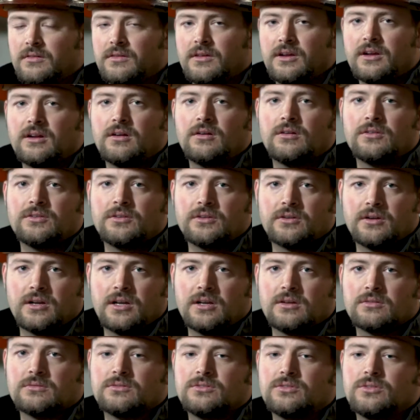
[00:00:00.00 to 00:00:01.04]
there on the
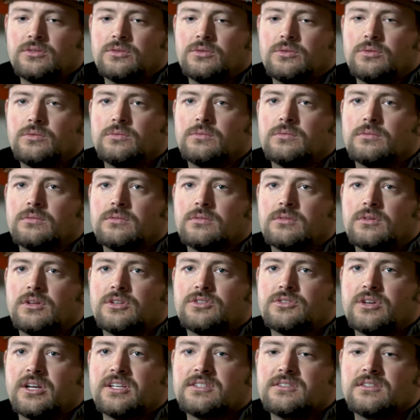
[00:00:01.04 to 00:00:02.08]
ground to
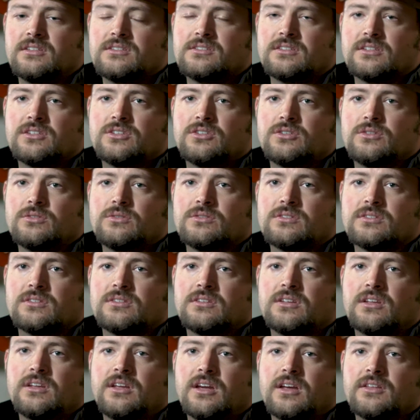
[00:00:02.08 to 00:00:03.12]
address these issues and
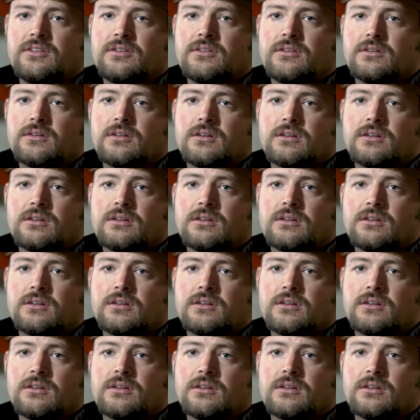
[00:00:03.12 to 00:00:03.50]
together